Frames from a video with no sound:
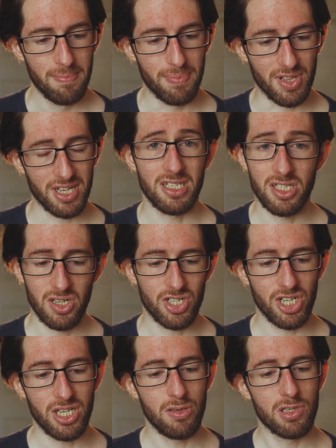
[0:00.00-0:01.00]
But this is
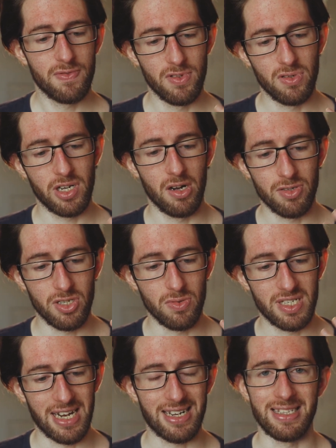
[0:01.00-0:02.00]
such a useful go-to
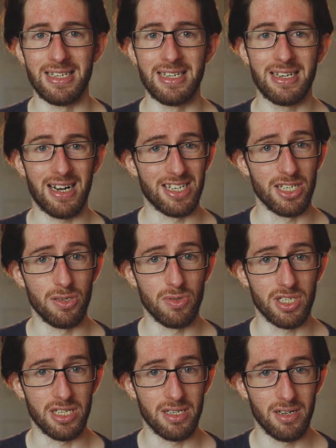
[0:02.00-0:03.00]
technique. I
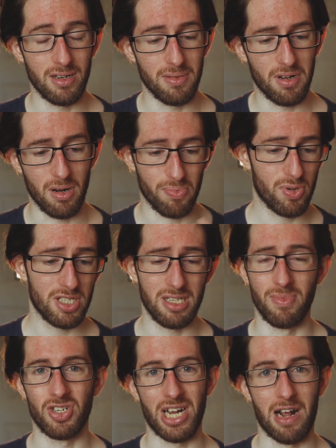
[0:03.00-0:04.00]
use it on
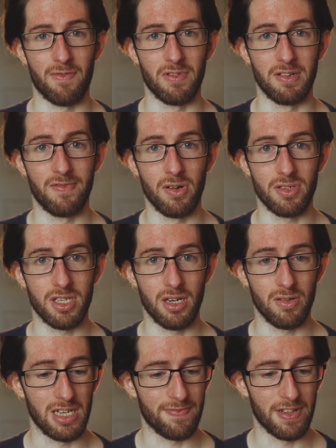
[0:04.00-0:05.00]
pretty much every
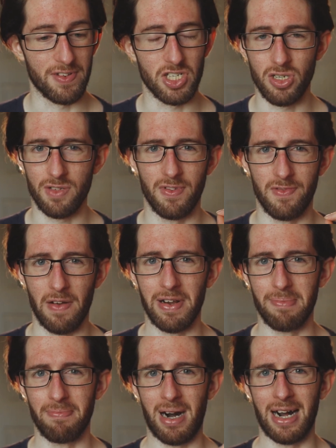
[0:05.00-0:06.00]
photo, even if it's just for
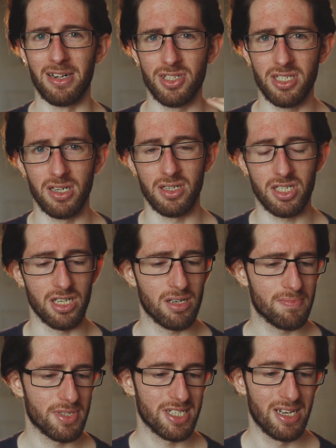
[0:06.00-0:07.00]
very mild
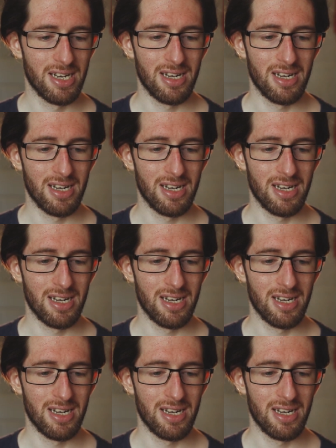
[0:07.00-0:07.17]
touch-ups.